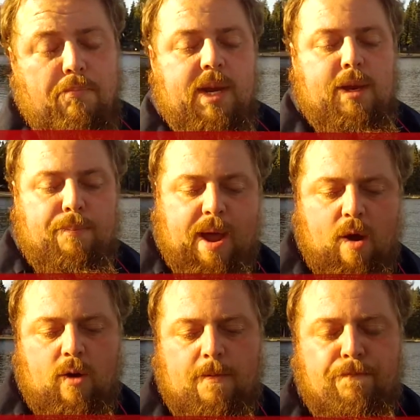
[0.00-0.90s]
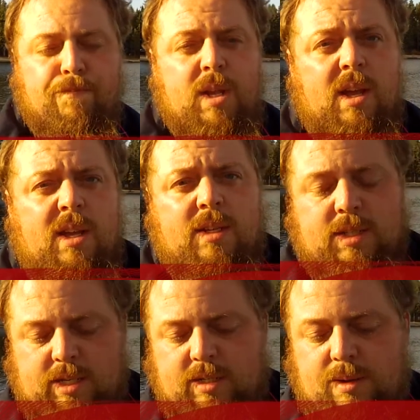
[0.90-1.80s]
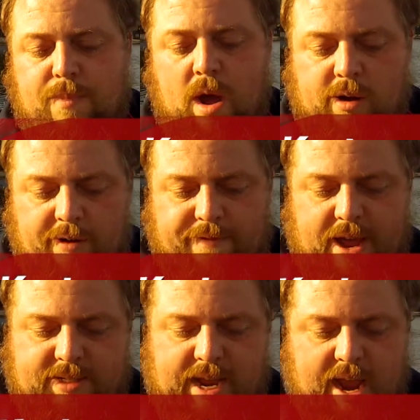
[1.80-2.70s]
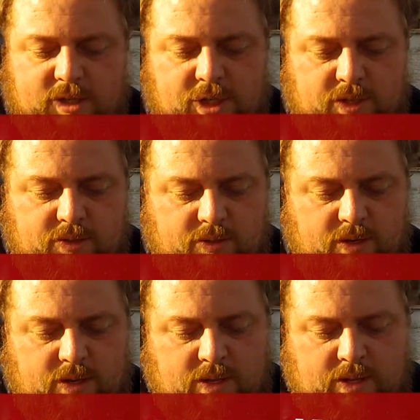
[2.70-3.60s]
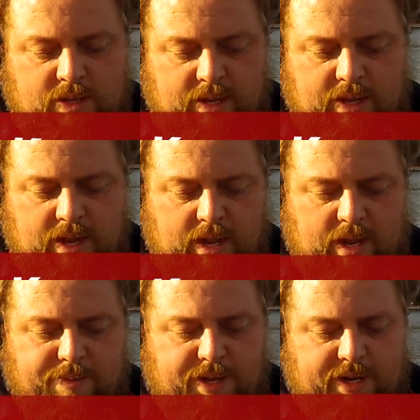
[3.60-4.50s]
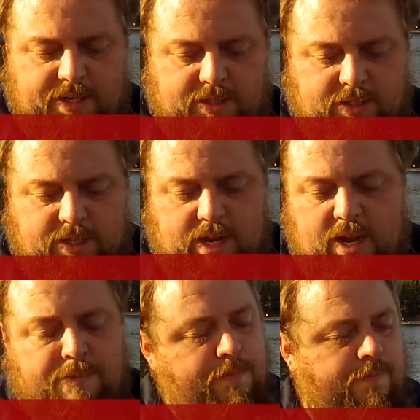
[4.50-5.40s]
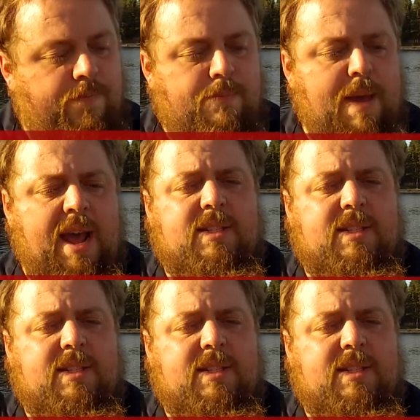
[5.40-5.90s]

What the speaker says: medium power. It says it's a moderate fast action. It is matte